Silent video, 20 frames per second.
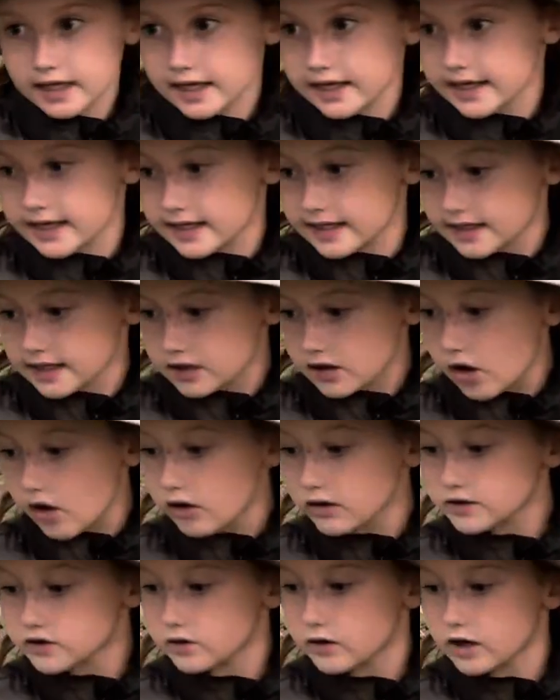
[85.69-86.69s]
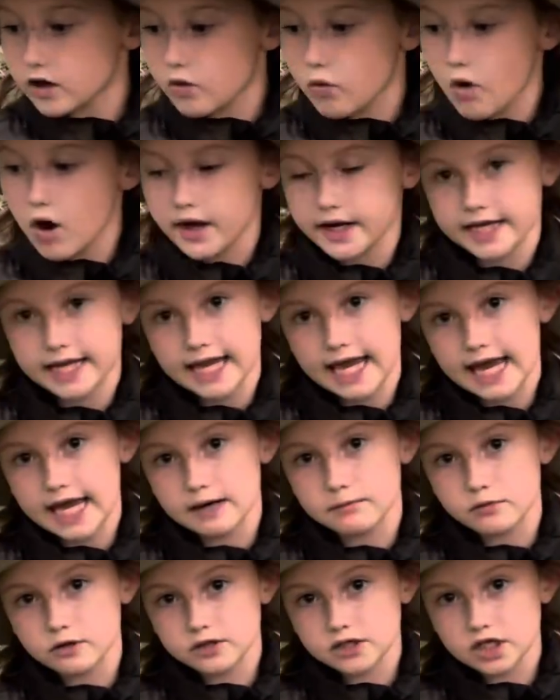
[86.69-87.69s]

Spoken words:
and also aquatic animals